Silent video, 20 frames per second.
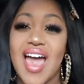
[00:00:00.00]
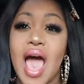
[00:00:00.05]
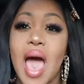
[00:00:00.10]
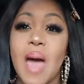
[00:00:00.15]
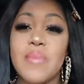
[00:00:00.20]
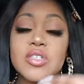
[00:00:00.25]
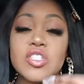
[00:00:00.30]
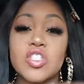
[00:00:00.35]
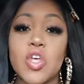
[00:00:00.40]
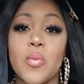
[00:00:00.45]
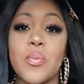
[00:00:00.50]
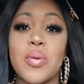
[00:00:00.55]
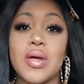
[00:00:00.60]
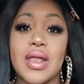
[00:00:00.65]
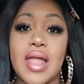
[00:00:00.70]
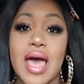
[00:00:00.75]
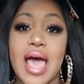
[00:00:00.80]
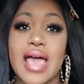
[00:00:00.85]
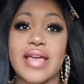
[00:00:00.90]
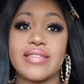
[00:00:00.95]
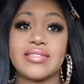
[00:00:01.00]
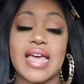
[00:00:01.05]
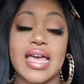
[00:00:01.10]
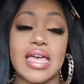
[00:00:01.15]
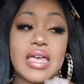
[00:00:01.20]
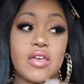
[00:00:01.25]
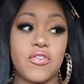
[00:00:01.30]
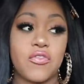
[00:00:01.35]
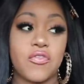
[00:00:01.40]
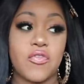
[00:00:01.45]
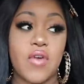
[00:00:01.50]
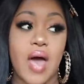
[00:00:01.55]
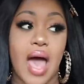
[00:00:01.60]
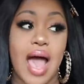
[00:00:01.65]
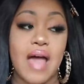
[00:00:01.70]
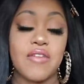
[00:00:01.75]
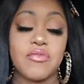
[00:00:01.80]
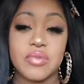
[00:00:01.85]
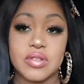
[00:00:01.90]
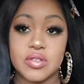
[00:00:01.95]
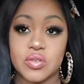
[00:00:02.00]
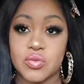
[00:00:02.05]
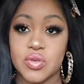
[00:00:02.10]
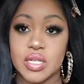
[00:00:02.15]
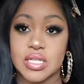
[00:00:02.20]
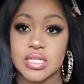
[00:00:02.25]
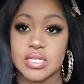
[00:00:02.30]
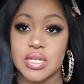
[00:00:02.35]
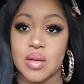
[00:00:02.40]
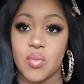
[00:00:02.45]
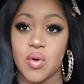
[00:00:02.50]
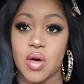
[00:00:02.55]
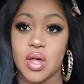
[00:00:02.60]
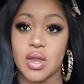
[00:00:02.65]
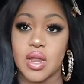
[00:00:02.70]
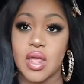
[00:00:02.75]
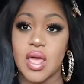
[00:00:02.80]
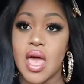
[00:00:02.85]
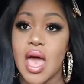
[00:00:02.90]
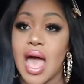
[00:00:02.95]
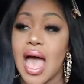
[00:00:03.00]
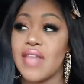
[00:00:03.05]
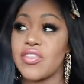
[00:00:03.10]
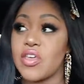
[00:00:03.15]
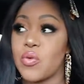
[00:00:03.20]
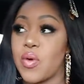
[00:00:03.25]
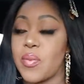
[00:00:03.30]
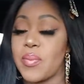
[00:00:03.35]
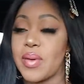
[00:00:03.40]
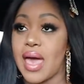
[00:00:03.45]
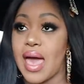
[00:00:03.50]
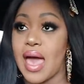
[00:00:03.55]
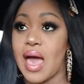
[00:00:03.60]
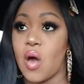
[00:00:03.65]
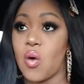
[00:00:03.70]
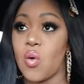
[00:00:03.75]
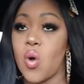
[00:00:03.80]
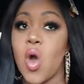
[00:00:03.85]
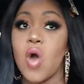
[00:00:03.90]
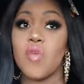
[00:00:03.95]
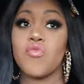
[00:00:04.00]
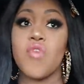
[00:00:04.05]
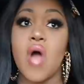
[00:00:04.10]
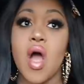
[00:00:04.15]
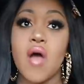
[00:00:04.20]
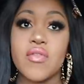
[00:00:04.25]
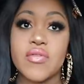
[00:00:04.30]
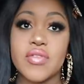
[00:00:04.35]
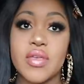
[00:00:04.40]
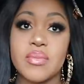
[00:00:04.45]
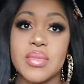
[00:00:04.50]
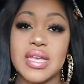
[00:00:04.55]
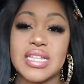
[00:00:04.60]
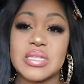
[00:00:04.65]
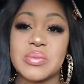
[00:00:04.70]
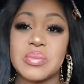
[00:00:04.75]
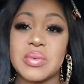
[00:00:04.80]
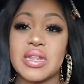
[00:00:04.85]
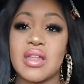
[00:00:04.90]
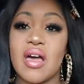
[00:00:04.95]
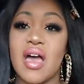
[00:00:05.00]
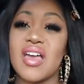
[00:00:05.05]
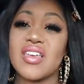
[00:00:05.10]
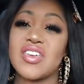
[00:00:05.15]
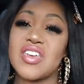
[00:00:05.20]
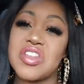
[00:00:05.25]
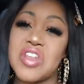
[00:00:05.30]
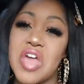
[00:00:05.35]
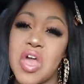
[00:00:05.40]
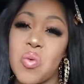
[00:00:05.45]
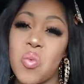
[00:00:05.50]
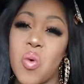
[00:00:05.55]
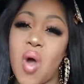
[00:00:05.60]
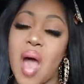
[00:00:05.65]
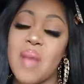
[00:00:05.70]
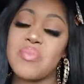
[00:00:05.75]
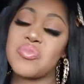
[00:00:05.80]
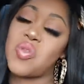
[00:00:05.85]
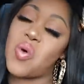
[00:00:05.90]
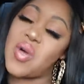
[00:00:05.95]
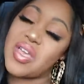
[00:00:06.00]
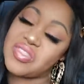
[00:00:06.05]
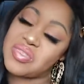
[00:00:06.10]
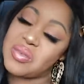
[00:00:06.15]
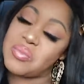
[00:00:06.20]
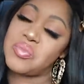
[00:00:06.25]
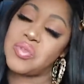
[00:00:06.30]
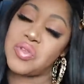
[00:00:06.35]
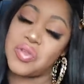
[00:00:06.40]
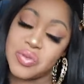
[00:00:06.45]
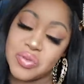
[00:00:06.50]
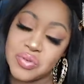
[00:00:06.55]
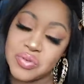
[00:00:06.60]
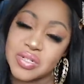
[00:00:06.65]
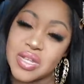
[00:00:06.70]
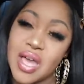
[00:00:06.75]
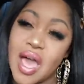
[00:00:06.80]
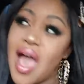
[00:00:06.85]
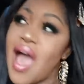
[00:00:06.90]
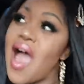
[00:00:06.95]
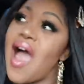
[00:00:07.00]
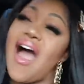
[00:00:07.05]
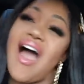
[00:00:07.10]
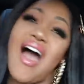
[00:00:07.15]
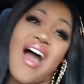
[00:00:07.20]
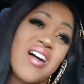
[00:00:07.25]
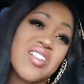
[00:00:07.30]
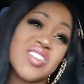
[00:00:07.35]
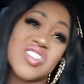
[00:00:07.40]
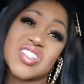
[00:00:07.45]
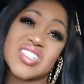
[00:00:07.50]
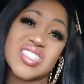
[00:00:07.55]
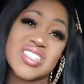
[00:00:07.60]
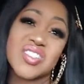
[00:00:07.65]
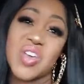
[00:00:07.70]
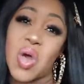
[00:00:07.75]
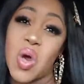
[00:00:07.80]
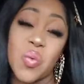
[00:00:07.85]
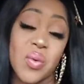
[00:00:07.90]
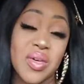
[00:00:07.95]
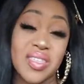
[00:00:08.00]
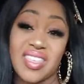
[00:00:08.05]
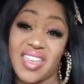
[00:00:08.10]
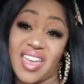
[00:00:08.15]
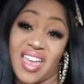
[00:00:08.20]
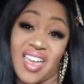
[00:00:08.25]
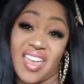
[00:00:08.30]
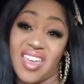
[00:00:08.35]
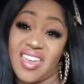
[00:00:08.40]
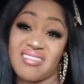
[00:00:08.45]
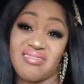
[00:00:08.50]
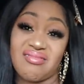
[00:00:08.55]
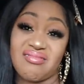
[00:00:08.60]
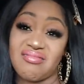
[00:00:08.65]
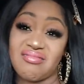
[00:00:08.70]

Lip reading: that if I've been talking to someone and they whip it out, rather than me to be like, you know what, I'm not in the mood, I'll just go with it